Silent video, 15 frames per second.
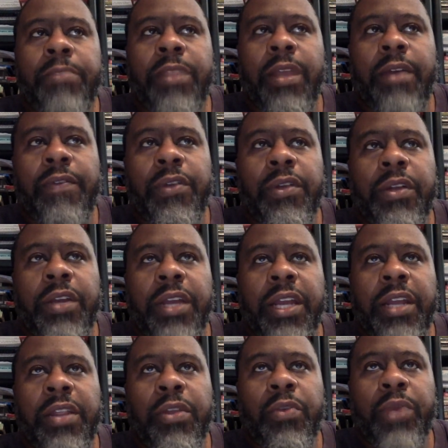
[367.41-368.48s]
If you're looking
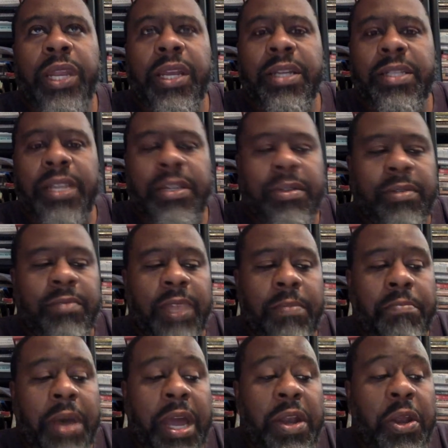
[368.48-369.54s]
at the readings,
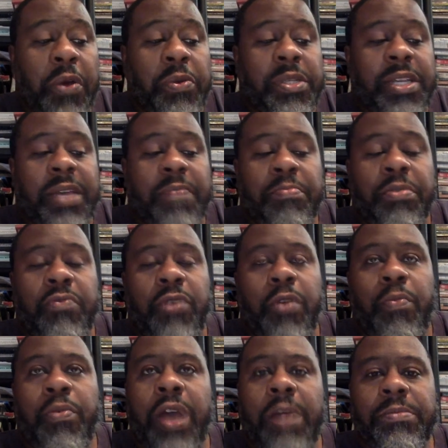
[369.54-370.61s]
in my notes, I wrote
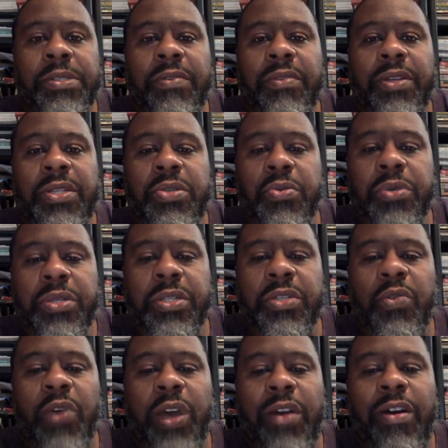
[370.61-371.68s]
problems of the sources
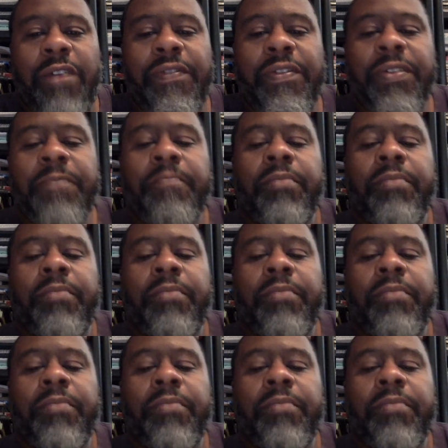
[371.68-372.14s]
quite often.